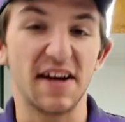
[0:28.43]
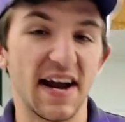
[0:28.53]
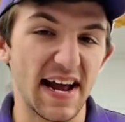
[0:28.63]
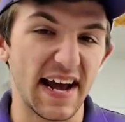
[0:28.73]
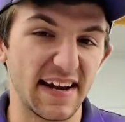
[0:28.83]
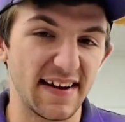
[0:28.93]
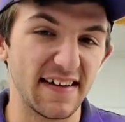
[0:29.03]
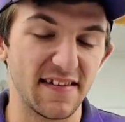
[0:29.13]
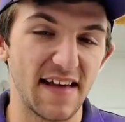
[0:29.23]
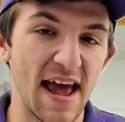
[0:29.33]
kind of had a
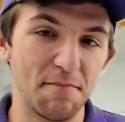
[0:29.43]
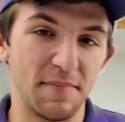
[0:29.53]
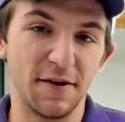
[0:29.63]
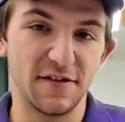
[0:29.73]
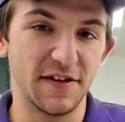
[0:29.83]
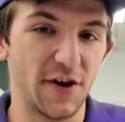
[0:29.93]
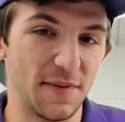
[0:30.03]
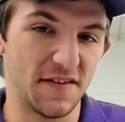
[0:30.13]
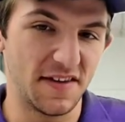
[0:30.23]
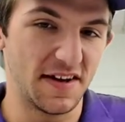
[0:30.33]
taste of that, but it was a little
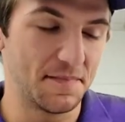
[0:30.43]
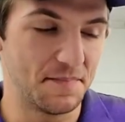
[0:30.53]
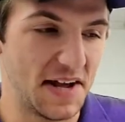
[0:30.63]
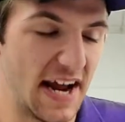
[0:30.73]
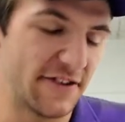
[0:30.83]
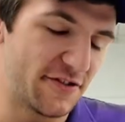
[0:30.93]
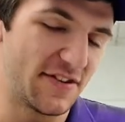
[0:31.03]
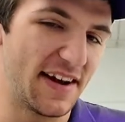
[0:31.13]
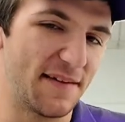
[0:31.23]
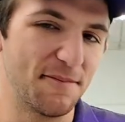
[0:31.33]
bit of an
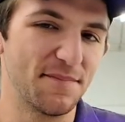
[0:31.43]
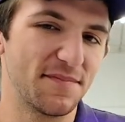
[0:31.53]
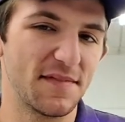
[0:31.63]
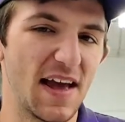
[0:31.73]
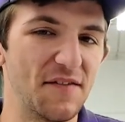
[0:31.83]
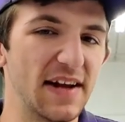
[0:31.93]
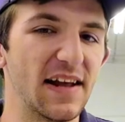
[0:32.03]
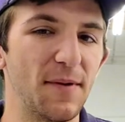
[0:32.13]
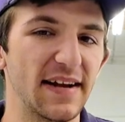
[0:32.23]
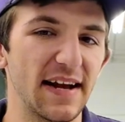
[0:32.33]
interesting event
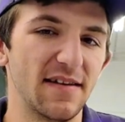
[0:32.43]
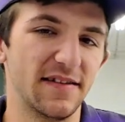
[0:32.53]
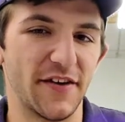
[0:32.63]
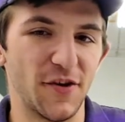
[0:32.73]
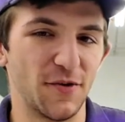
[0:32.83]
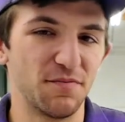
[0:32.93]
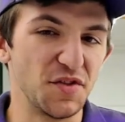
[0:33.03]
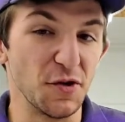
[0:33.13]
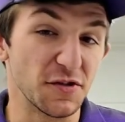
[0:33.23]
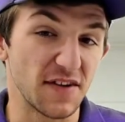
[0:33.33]
that we did, little
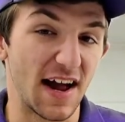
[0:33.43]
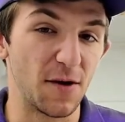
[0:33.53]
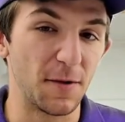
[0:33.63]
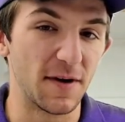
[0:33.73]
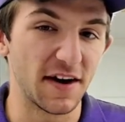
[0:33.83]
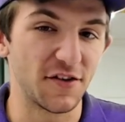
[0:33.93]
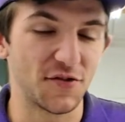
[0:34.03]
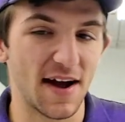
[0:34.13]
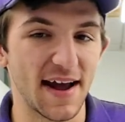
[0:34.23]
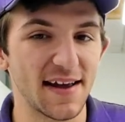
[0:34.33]
new style we wanted to
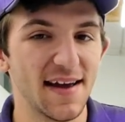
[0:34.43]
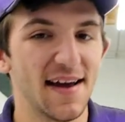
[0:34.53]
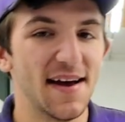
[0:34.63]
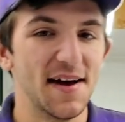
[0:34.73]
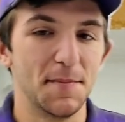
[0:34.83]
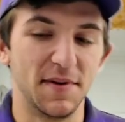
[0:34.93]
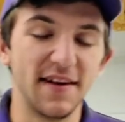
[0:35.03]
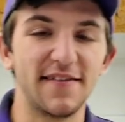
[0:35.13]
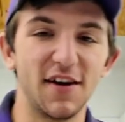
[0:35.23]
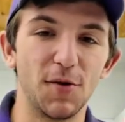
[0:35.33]
try. But
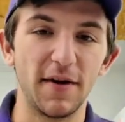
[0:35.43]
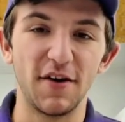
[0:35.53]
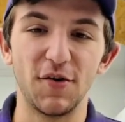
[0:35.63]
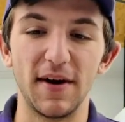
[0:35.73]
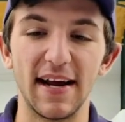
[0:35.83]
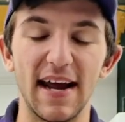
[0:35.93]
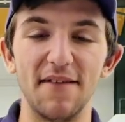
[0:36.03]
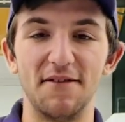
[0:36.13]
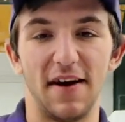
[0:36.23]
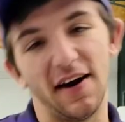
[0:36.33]
this year we are doing
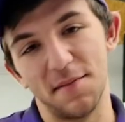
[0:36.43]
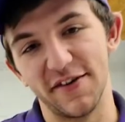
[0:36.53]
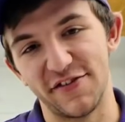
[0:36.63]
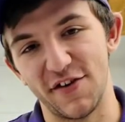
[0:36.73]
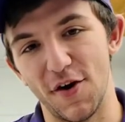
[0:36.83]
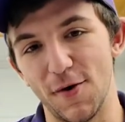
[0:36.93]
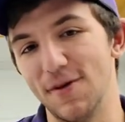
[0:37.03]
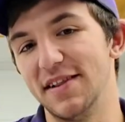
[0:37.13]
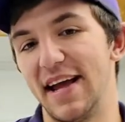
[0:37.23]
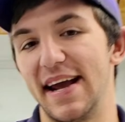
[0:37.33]
it very much
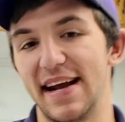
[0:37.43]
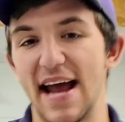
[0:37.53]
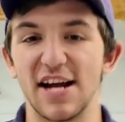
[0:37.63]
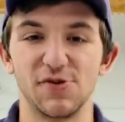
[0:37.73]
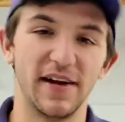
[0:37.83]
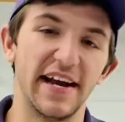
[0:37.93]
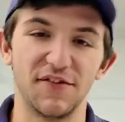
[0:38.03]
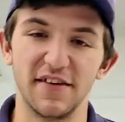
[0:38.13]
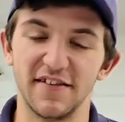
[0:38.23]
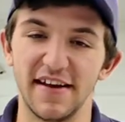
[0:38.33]
so like an actual
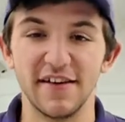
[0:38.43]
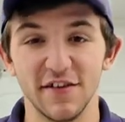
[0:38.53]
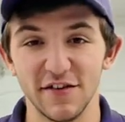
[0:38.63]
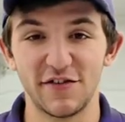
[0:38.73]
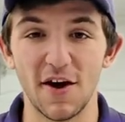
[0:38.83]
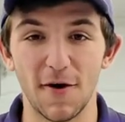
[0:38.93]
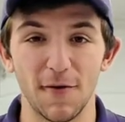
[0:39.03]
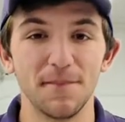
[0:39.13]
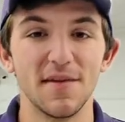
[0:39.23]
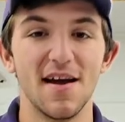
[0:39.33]
HvZ.
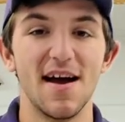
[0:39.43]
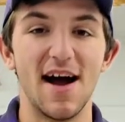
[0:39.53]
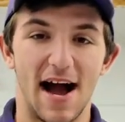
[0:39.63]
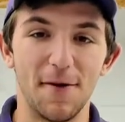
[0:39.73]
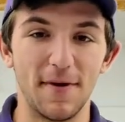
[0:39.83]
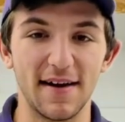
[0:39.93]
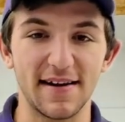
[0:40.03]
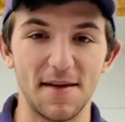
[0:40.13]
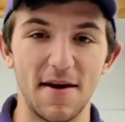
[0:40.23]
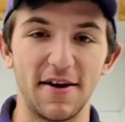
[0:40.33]
So I wanted
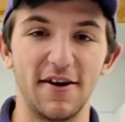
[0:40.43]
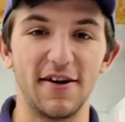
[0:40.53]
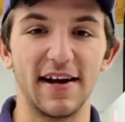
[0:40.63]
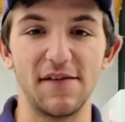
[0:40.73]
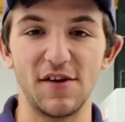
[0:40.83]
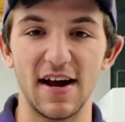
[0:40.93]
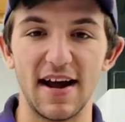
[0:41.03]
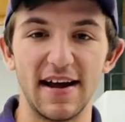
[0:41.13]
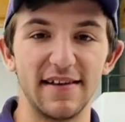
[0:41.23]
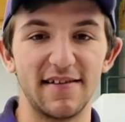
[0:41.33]
to come out here and give you
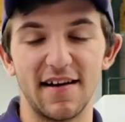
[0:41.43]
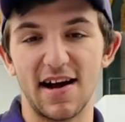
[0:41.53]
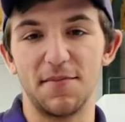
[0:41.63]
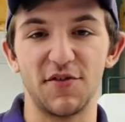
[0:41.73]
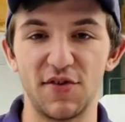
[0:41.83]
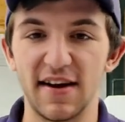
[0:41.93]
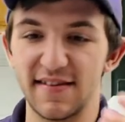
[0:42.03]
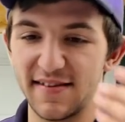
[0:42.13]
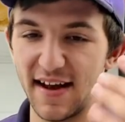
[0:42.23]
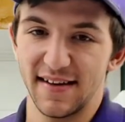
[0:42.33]
guys a couple of
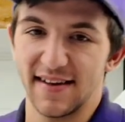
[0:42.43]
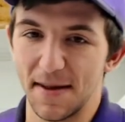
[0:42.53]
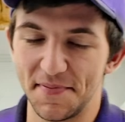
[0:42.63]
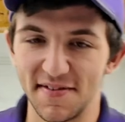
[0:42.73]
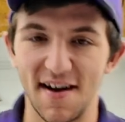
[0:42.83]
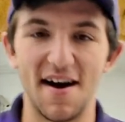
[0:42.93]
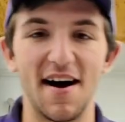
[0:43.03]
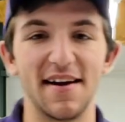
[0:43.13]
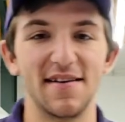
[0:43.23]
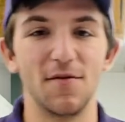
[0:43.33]
tricks and tips
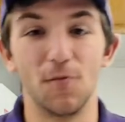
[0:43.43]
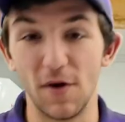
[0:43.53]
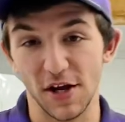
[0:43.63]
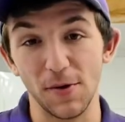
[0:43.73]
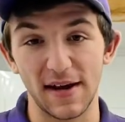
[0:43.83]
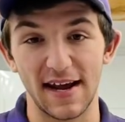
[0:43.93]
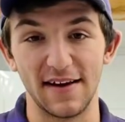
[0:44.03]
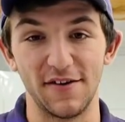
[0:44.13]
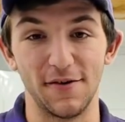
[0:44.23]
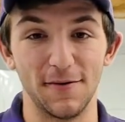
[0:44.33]
on what you
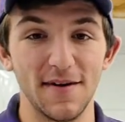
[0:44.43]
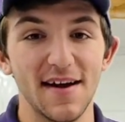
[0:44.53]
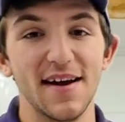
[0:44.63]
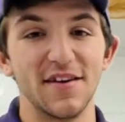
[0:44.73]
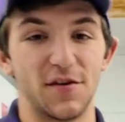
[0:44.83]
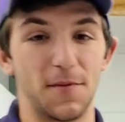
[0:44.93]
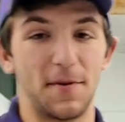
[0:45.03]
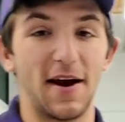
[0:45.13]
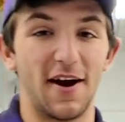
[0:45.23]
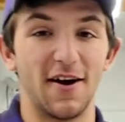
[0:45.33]
can do to
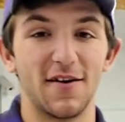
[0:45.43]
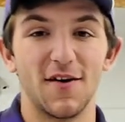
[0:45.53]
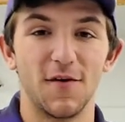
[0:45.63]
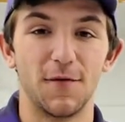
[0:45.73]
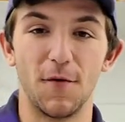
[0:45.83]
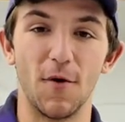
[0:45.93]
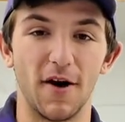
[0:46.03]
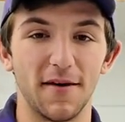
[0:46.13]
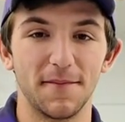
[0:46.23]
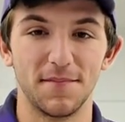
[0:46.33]
prepare
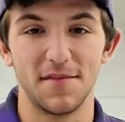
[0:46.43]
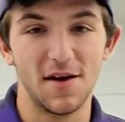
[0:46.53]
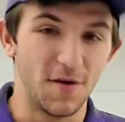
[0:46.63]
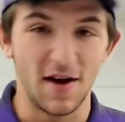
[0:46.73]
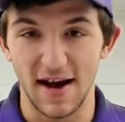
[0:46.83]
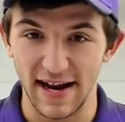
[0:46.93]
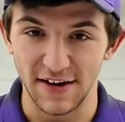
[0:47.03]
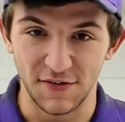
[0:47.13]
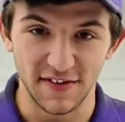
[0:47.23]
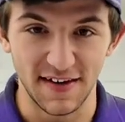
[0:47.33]
for an
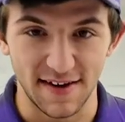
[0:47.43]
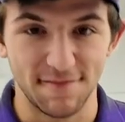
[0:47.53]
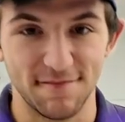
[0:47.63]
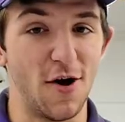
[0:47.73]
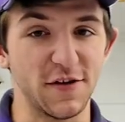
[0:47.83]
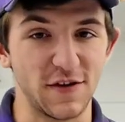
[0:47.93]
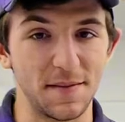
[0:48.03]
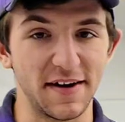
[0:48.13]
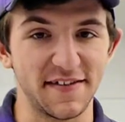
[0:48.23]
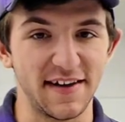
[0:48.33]
HvZ. Also,
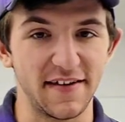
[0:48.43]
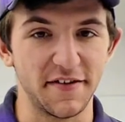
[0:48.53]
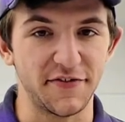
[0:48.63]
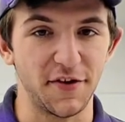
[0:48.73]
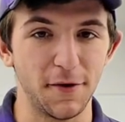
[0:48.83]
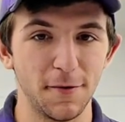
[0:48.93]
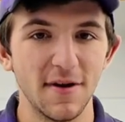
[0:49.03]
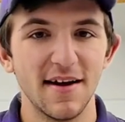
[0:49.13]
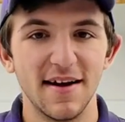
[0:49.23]
I'm gonna say this too,